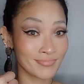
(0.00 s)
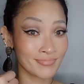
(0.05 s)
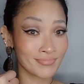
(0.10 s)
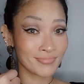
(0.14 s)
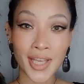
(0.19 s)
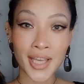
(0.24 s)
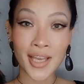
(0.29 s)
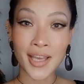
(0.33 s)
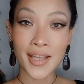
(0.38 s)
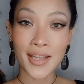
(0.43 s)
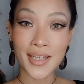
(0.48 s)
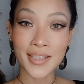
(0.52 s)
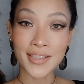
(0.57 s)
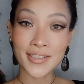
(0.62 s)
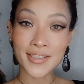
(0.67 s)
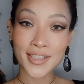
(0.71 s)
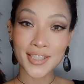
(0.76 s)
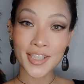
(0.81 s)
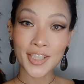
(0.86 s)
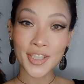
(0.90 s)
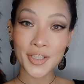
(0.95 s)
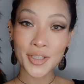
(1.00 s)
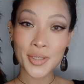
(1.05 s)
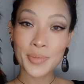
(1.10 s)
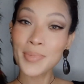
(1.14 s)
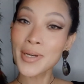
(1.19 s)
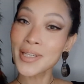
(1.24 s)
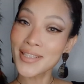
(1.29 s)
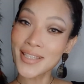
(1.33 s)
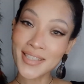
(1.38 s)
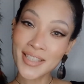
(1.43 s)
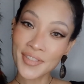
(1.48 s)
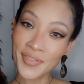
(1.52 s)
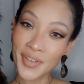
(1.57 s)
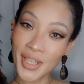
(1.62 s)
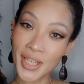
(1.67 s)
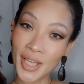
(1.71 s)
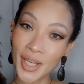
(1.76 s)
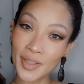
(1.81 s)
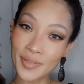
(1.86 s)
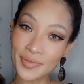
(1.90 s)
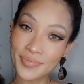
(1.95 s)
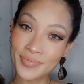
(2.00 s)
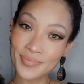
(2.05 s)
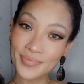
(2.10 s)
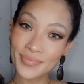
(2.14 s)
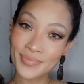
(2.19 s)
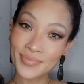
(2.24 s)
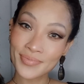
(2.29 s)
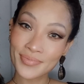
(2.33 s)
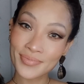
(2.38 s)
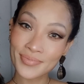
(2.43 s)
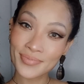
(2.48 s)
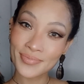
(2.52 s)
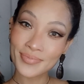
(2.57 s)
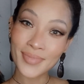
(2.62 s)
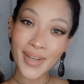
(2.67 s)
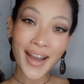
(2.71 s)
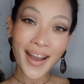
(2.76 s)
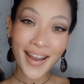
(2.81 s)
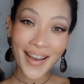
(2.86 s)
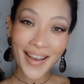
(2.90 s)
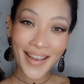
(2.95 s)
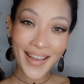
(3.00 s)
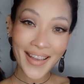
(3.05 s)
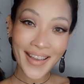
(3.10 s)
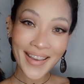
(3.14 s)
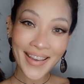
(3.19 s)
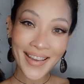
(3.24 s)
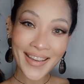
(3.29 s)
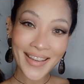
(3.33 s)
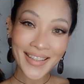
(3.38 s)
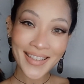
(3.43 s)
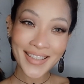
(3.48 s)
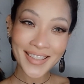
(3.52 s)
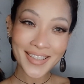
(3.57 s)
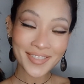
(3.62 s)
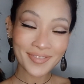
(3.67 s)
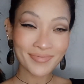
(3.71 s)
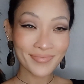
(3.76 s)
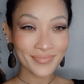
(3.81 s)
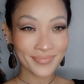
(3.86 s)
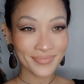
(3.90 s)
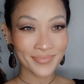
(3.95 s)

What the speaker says: and I'll see you in my next video. Bye.